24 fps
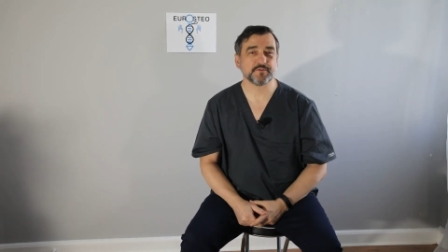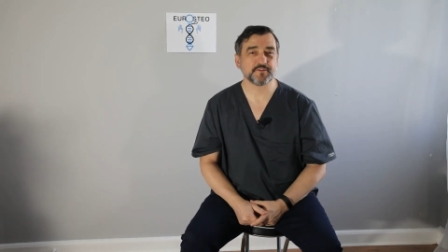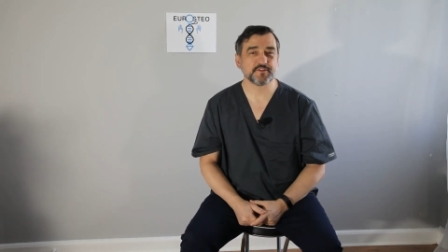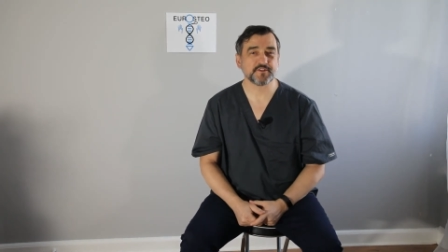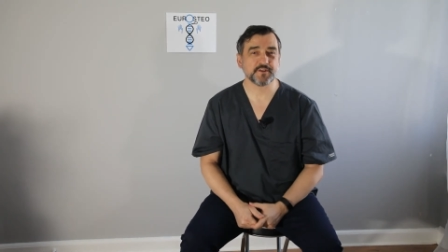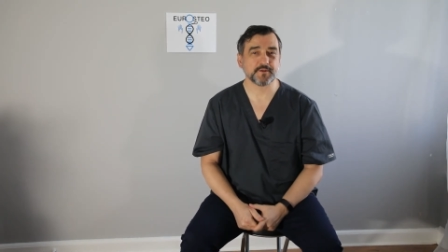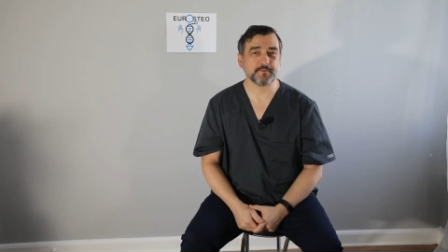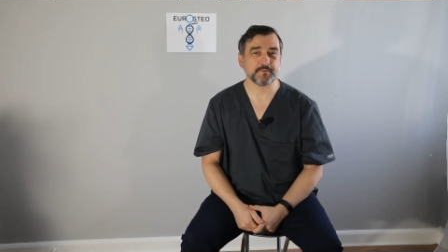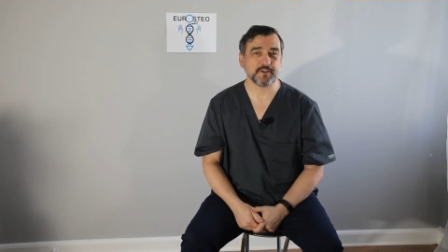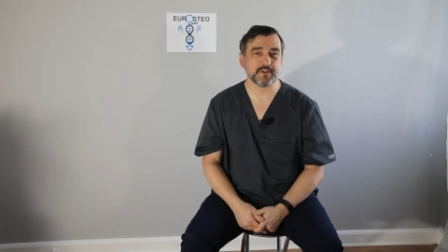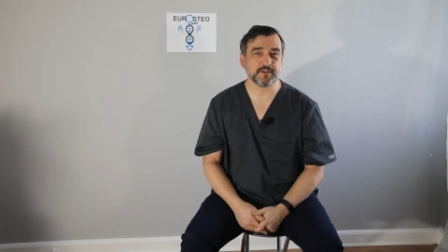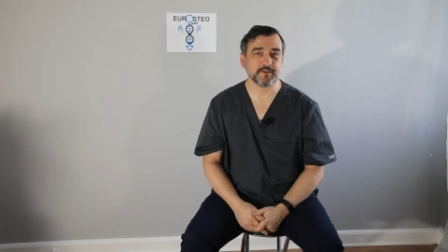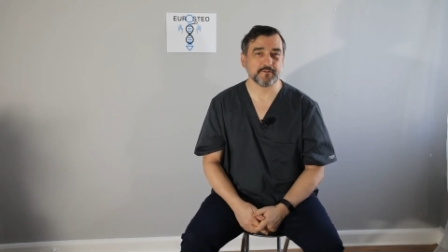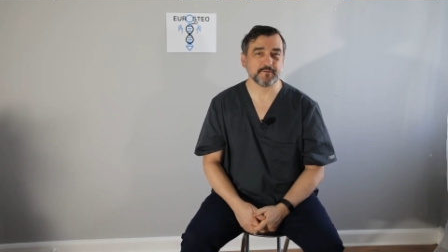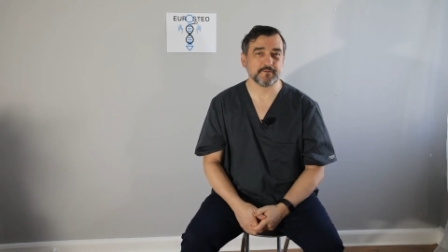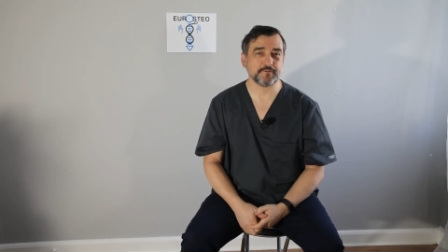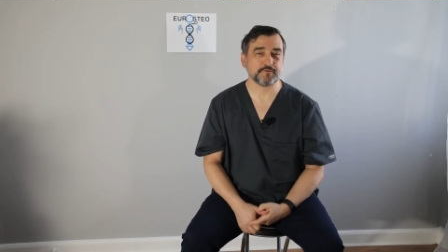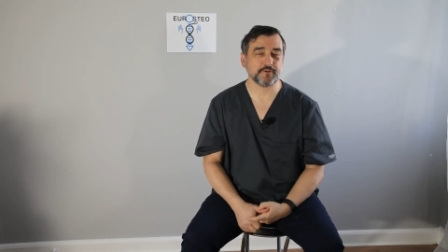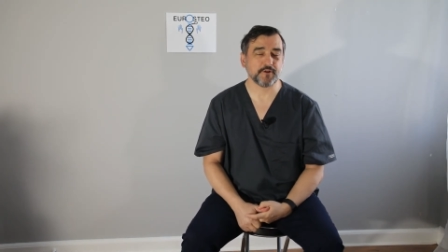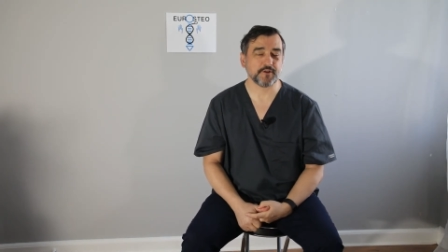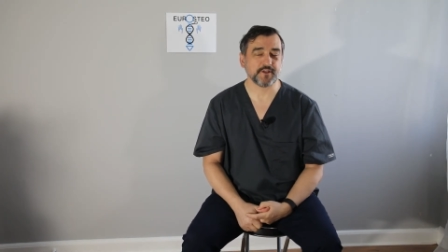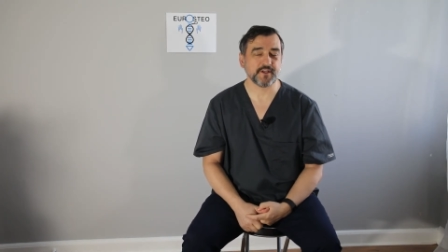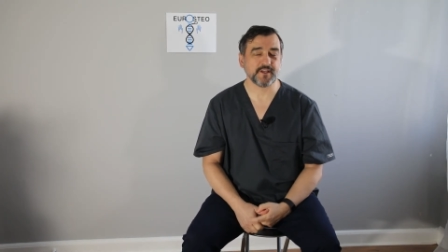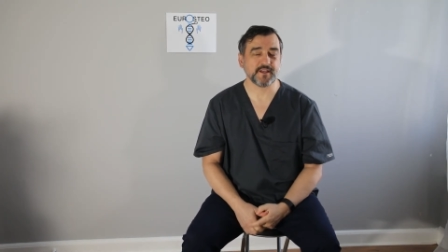some little
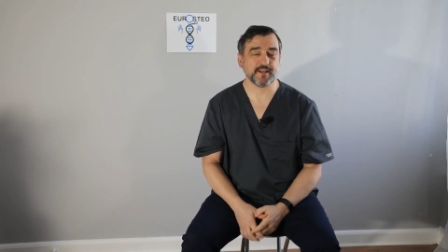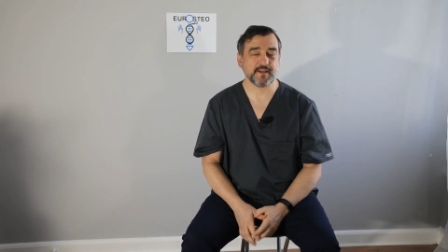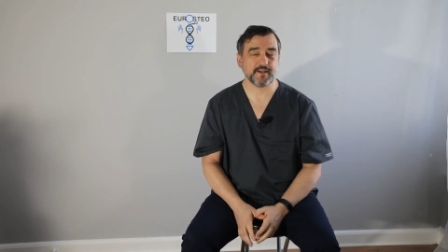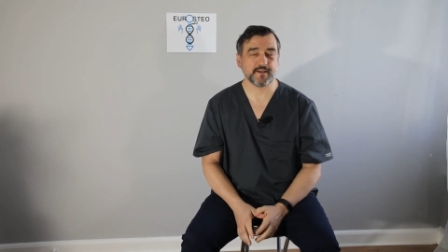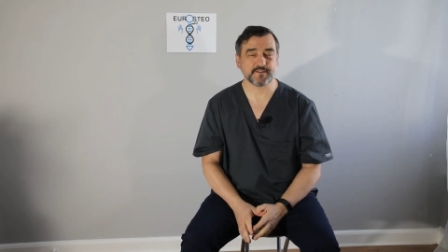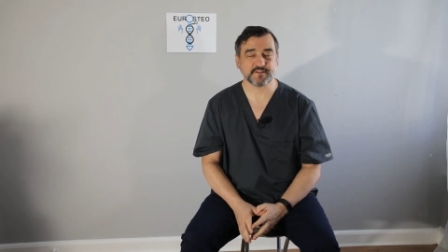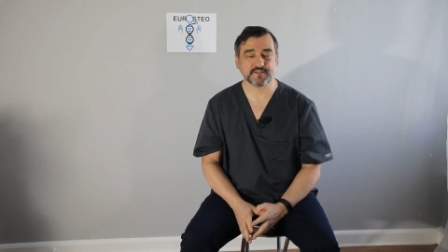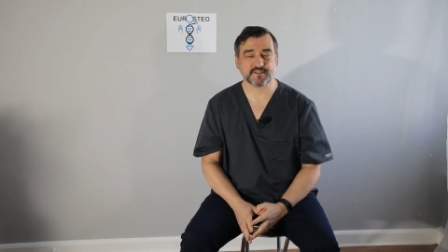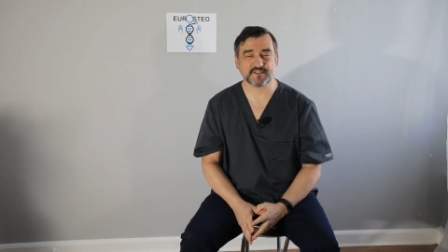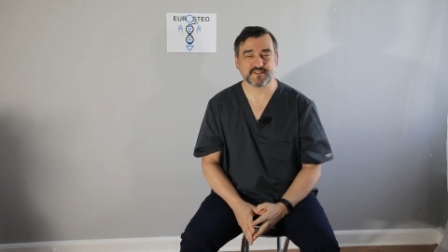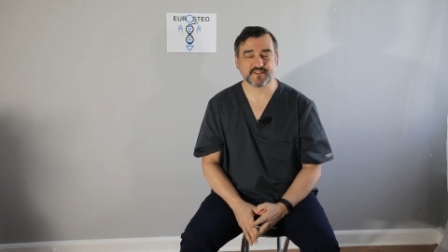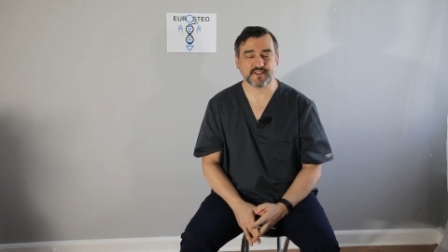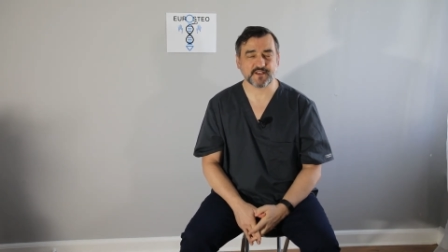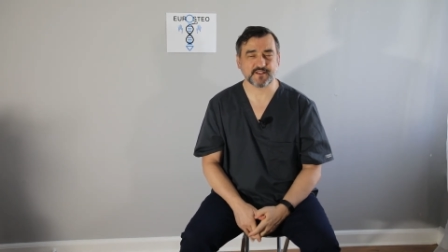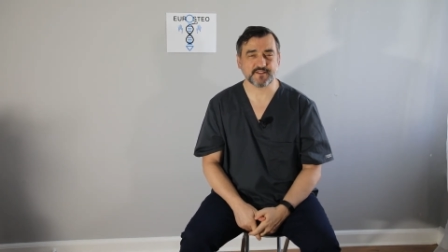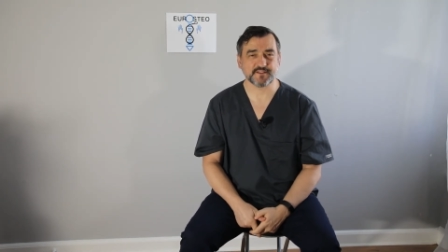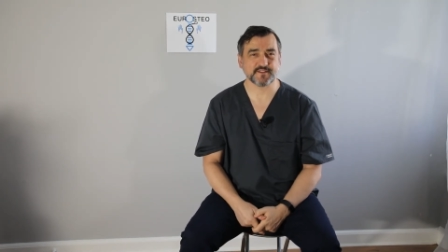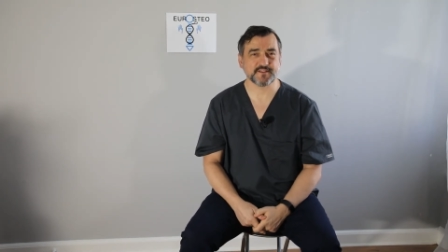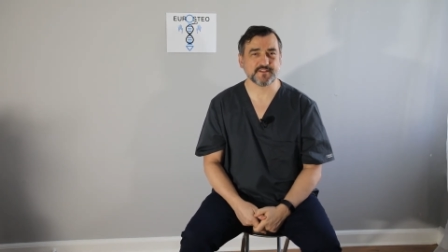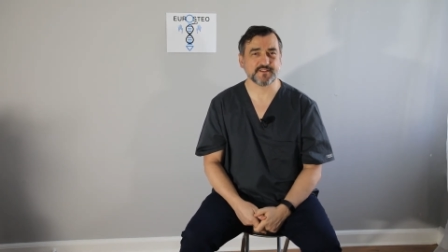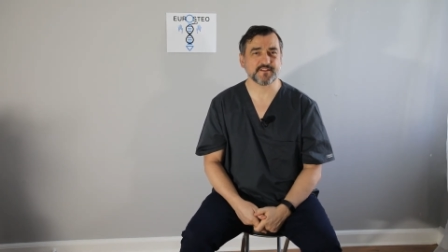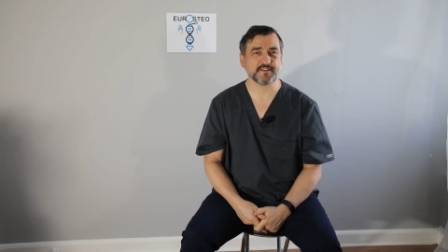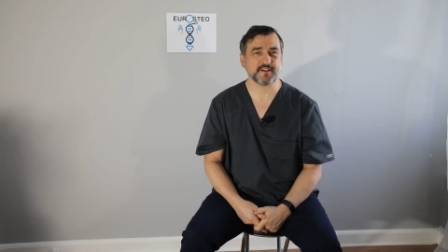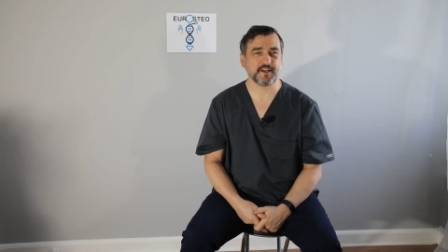funny
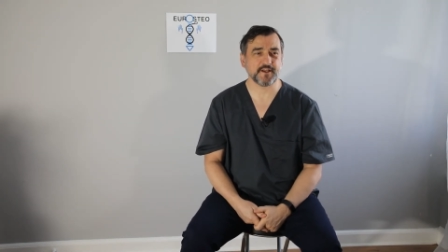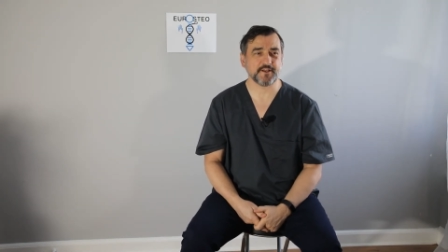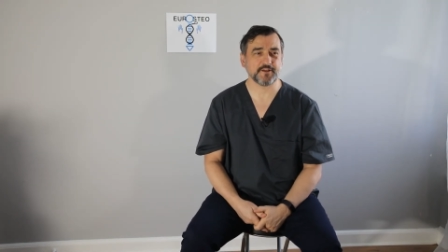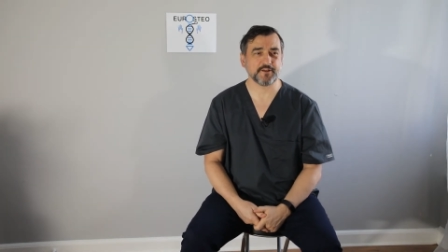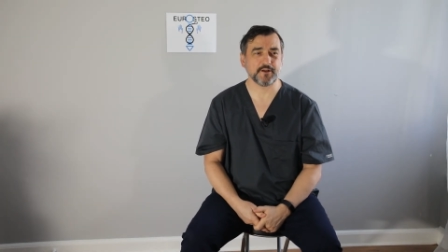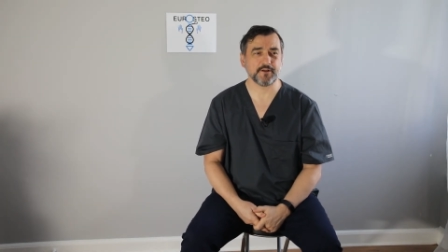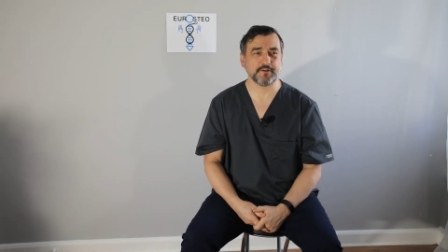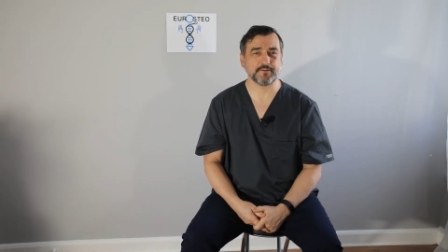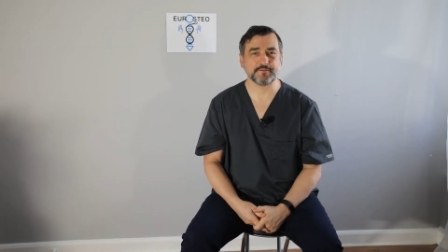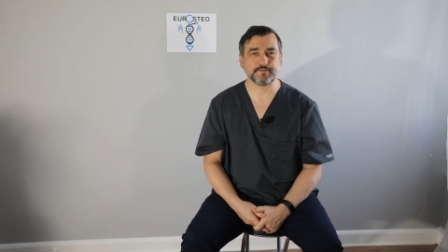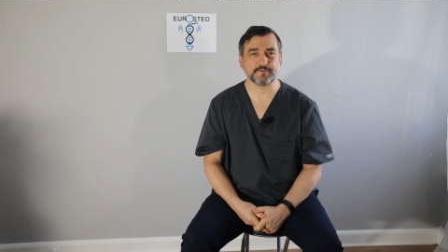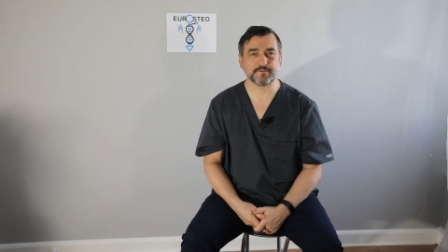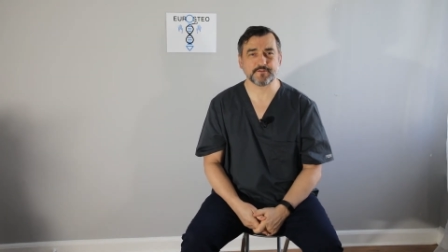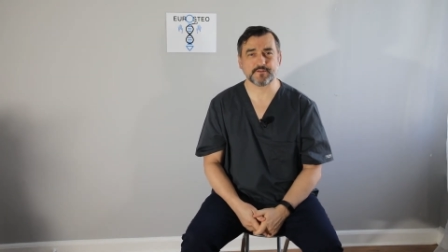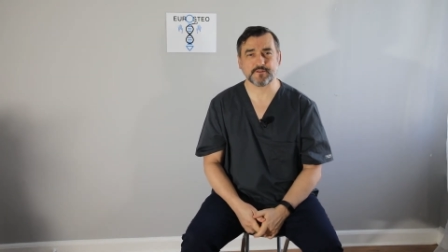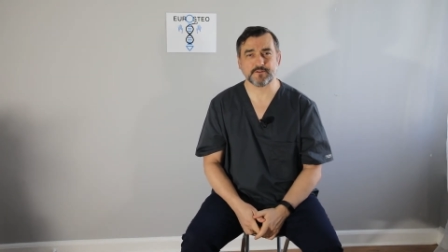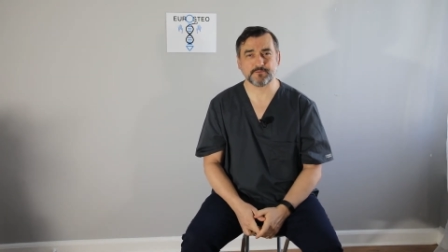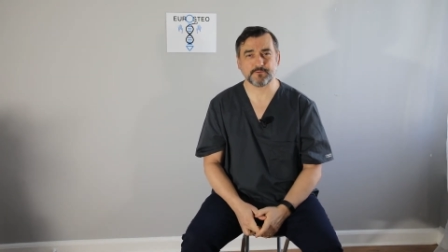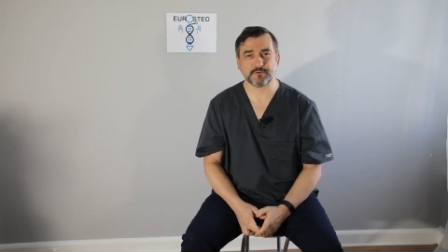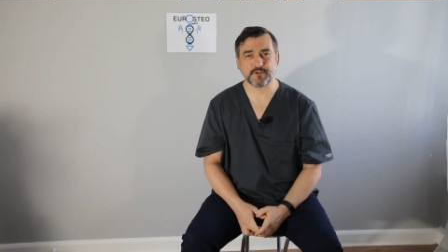exercises, kind of.